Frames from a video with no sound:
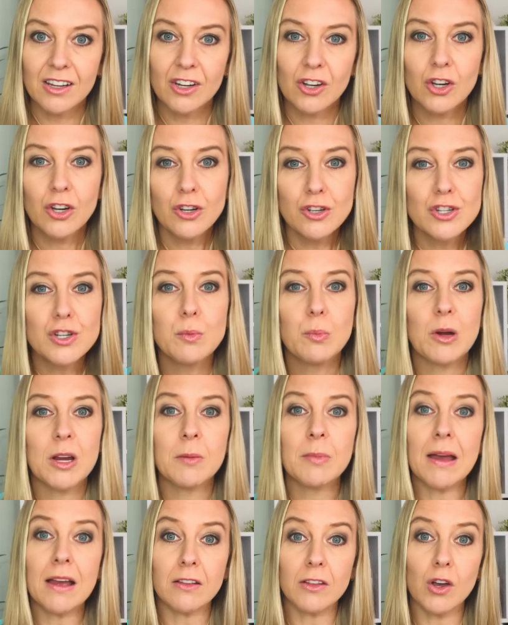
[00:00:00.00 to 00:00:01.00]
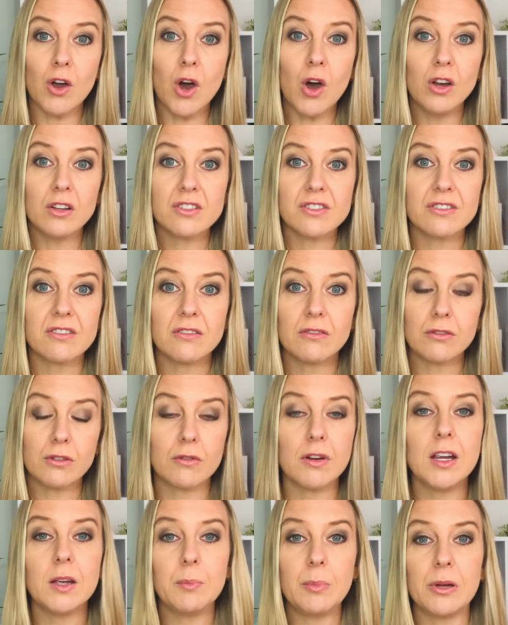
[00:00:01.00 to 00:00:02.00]
could you bring back the cot or the
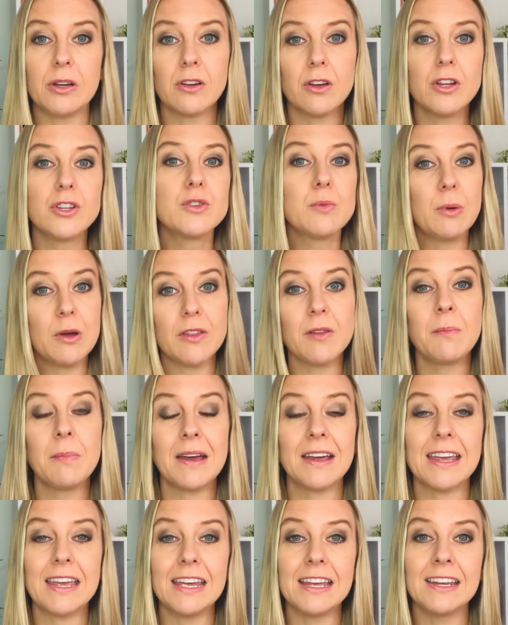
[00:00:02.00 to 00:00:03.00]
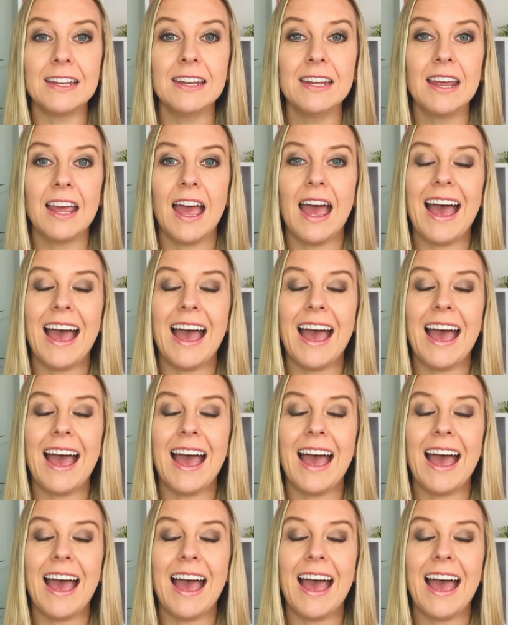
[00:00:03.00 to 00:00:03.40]
crib? Could you put them back in?